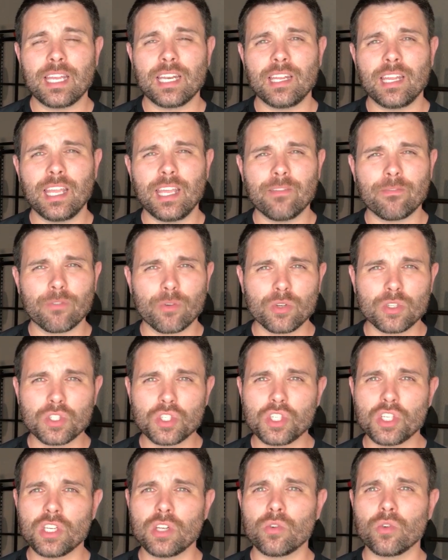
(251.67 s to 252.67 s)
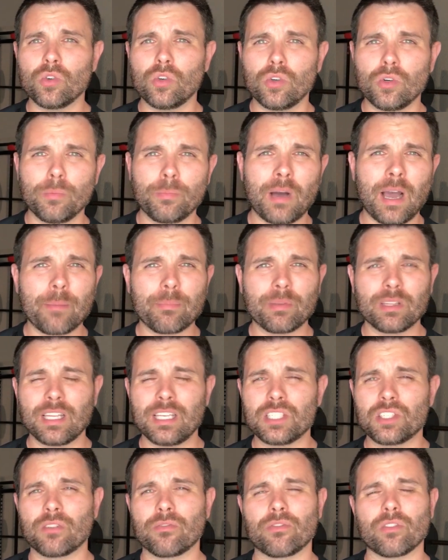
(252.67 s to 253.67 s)
And it, for general
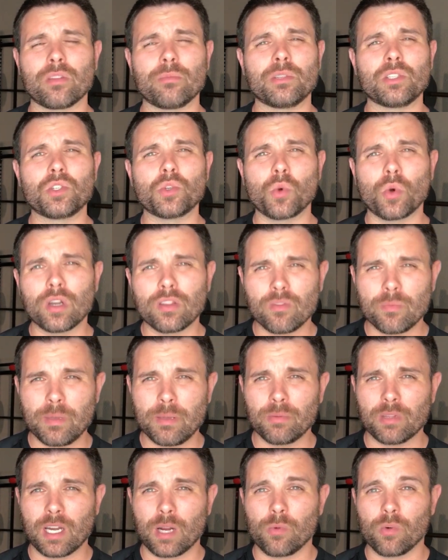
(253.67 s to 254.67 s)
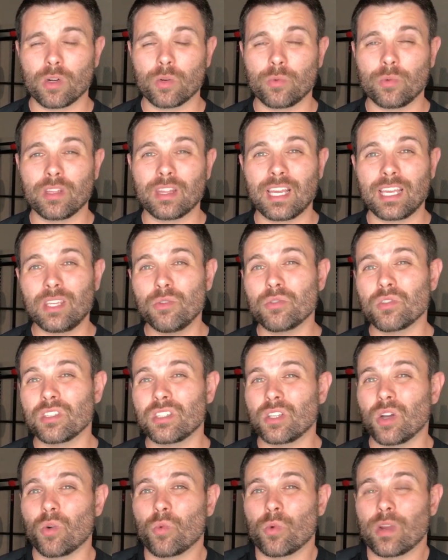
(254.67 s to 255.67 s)
population, for the majority of the people that I work with, I
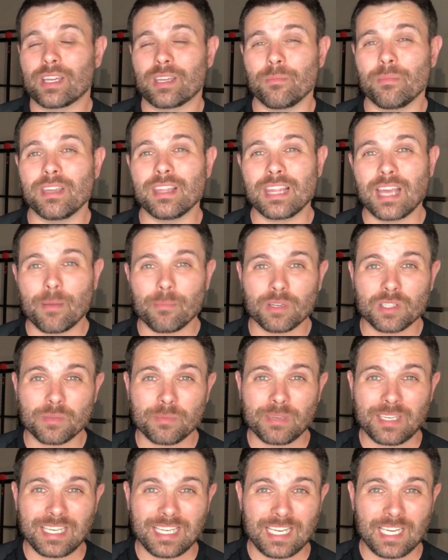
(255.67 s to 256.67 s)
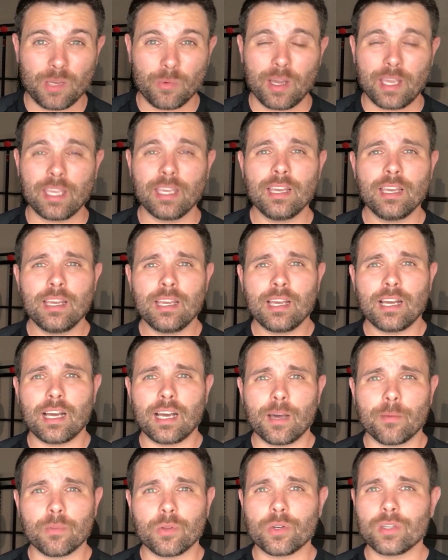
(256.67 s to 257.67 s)
usually don't recommend that much meat anyway.
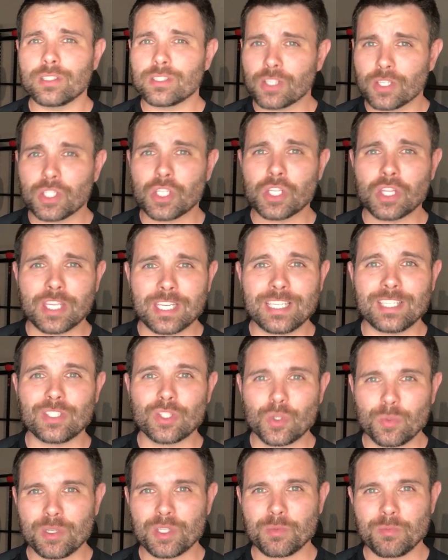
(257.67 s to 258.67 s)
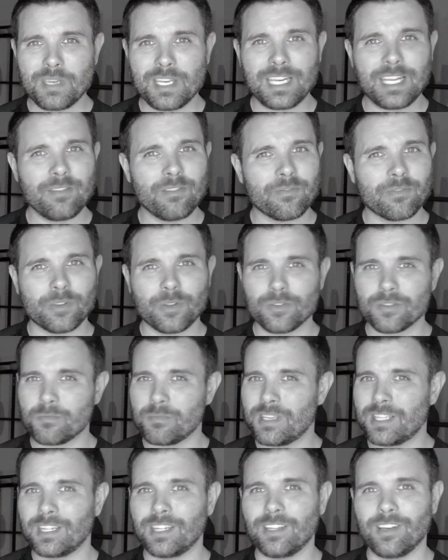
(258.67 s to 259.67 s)
Um, there is such a thing as too much meat, even for those
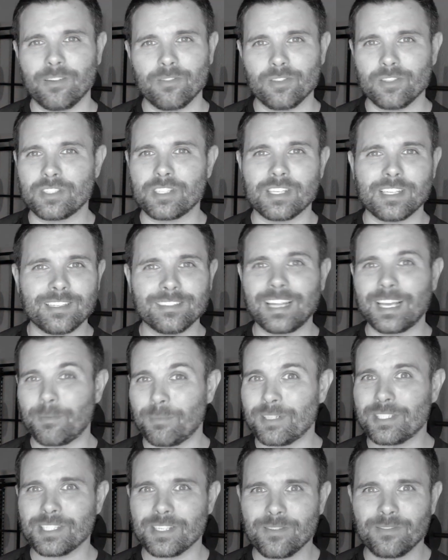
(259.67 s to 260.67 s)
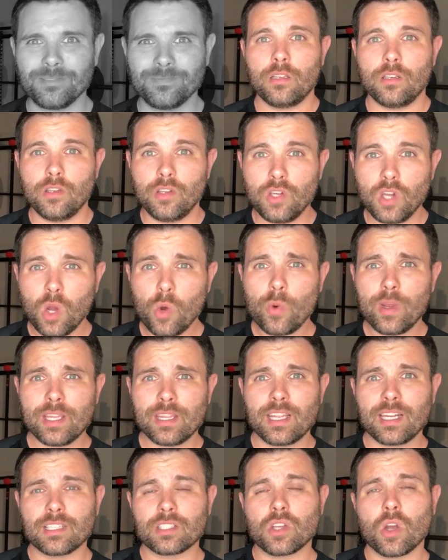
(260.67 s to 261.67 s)
meat lovers uh, like myself.
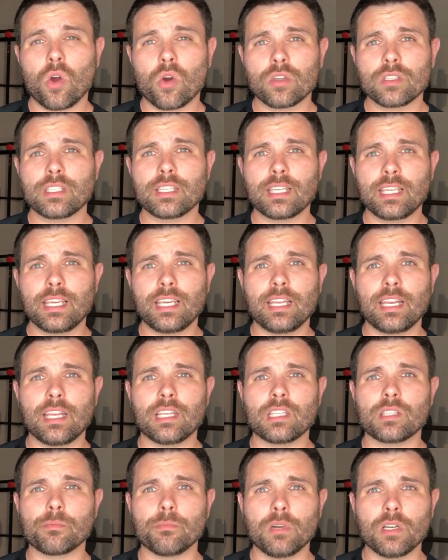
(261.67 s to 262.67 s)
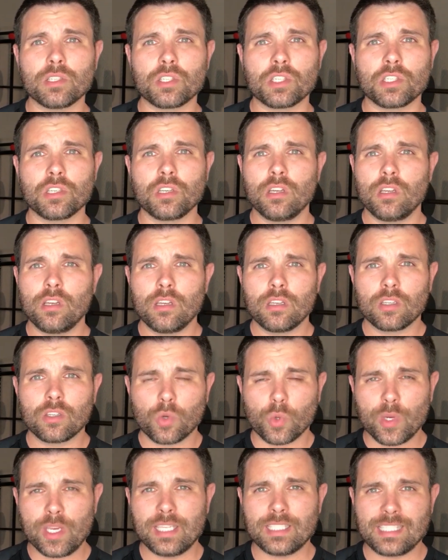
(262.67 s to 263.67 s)
Knowing that it's hard to get as much
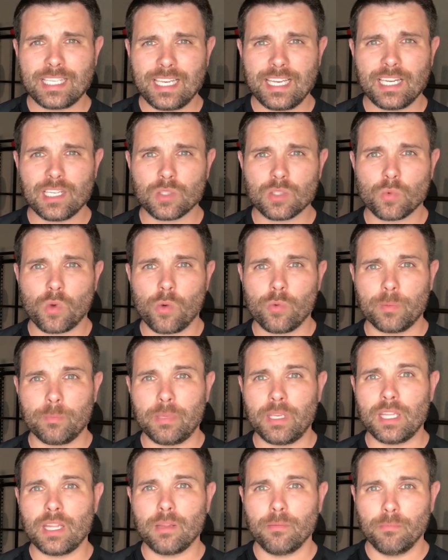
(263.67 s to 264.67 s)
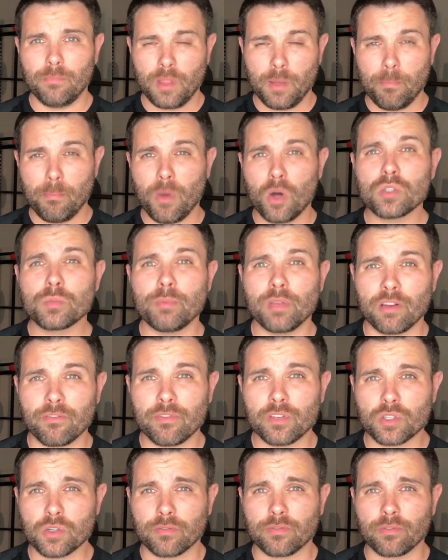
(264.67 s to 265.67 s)
creatine is what would be the most
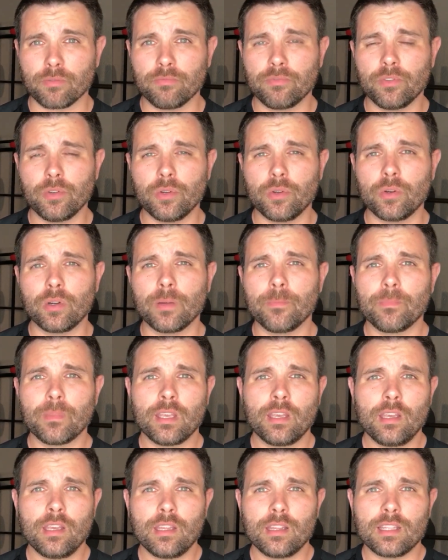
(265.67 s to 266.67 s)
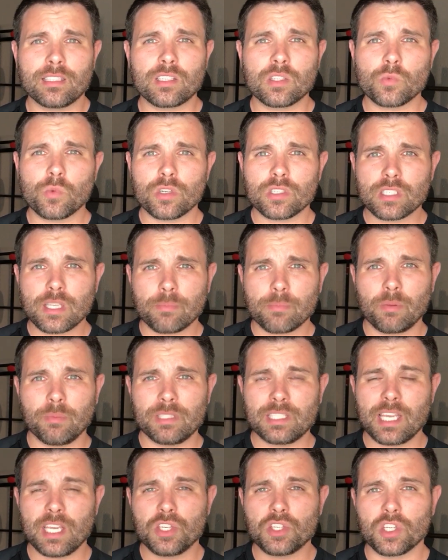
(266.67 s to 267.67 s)
beneficial from food, this is where
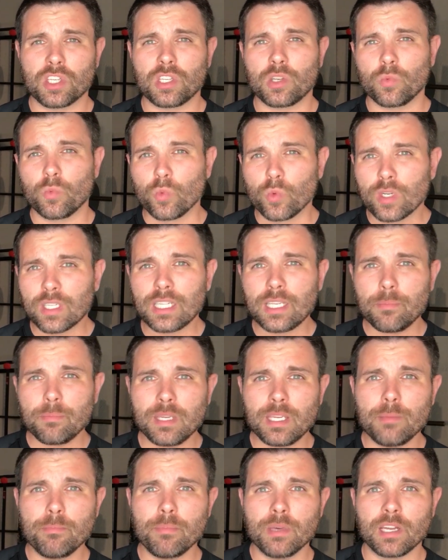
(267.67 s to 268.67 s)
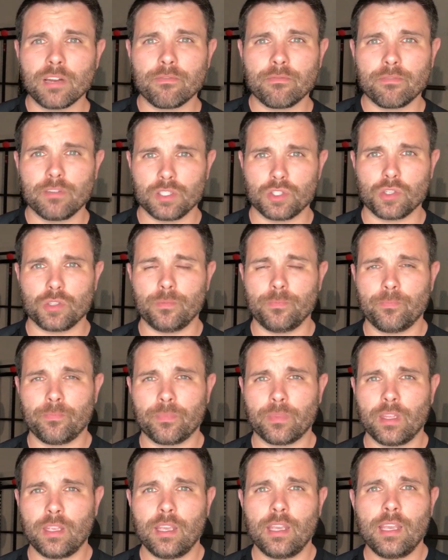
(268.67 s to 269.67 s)
supplementation can really be beneficial.
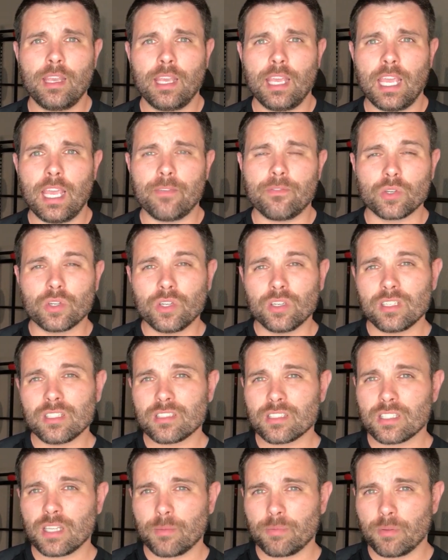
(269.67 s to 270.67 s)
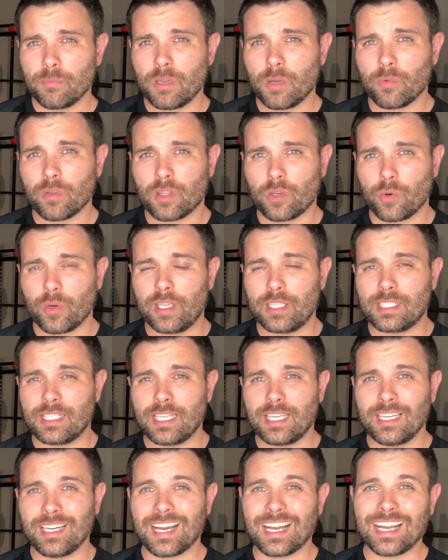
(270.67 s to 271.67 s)
If you're gonna supplement with
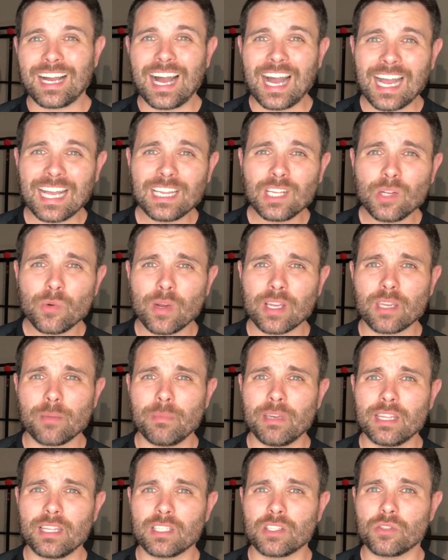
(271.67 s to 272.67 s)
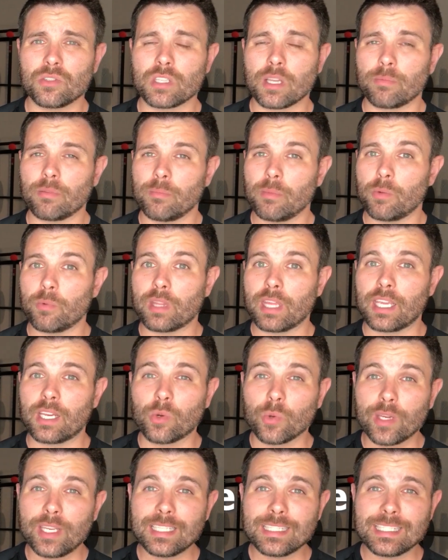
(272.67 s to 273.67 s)
creatine, I highly recommend that you supplement with a
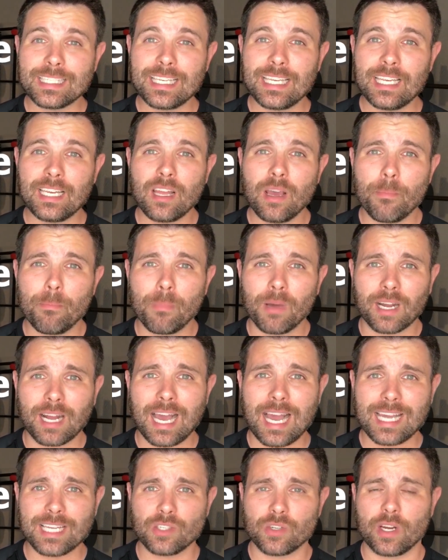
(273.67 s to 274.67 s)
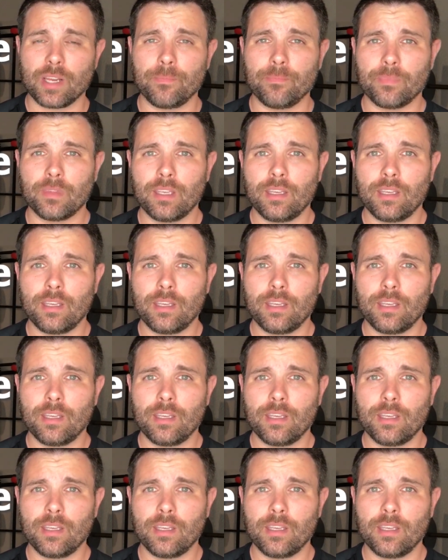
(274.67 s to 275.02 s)
creatine monohydrate.